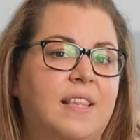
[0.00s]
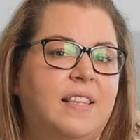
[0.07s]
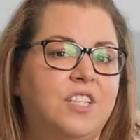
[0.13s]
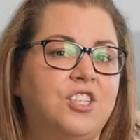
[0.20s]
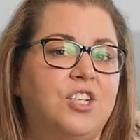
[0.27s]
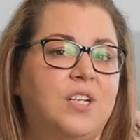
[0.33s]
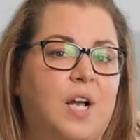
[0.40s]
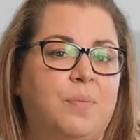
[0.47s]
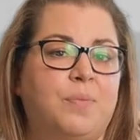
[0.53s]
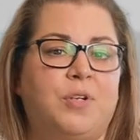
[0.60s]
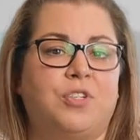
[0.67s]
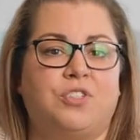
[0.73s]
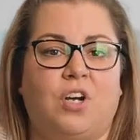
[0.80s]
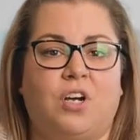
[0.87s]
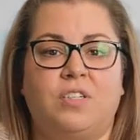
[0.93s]
This should help
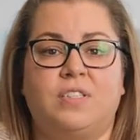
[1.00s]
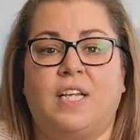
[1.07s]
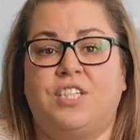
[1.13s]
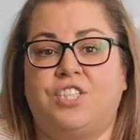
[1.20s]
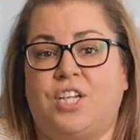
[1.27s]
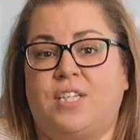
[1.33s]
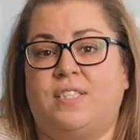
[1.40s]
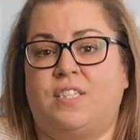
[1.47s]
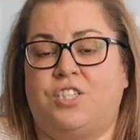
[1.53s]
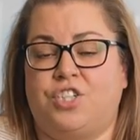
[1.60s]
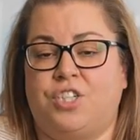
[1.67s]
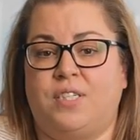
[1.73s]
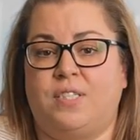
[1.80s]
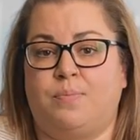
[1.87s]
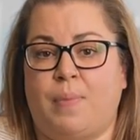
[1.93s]
your dog digest the
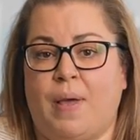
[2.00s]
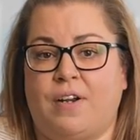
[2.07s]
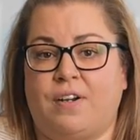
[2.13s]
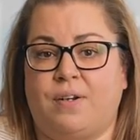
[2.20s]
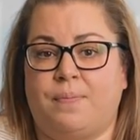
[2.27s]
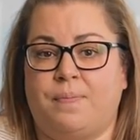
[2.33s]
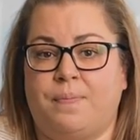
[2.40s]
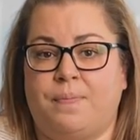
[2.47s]
cheese better.